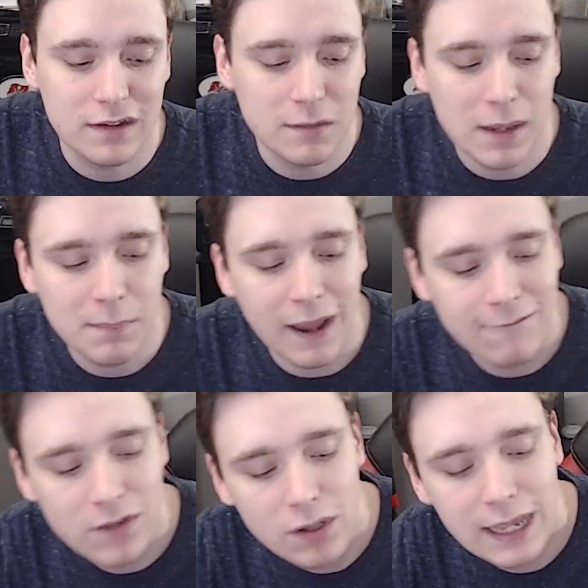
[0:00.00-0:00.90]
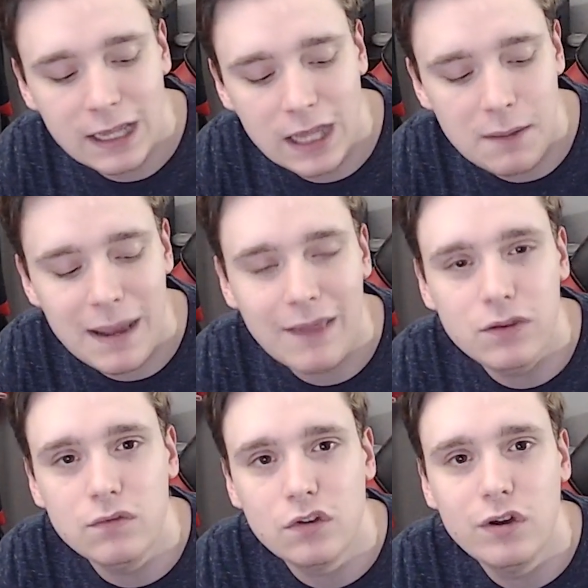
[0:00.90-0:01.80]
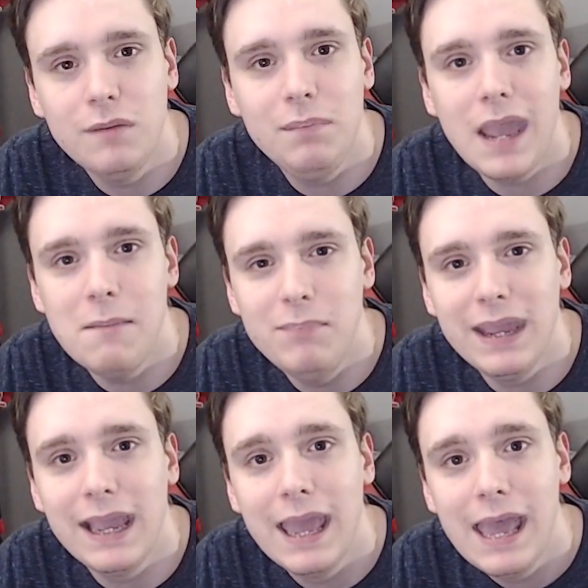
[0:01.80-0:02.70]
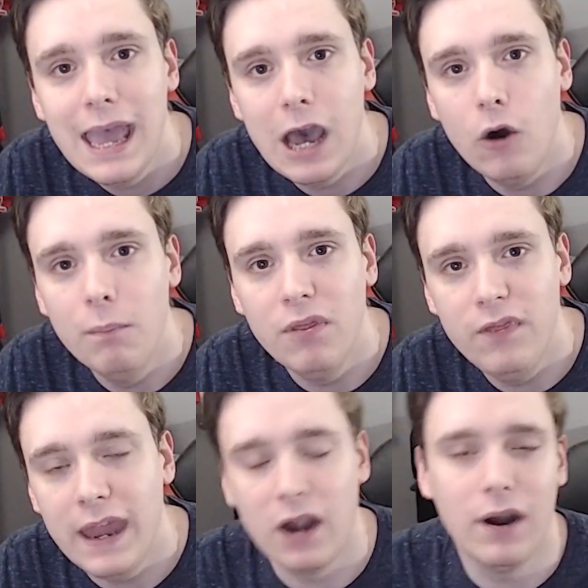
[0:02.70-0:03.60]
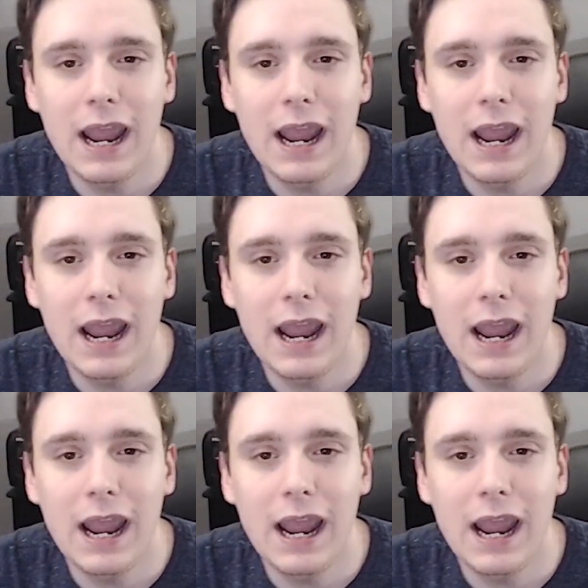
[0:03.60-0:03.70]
to me, but I feel like Clay Matthews could be a big help there.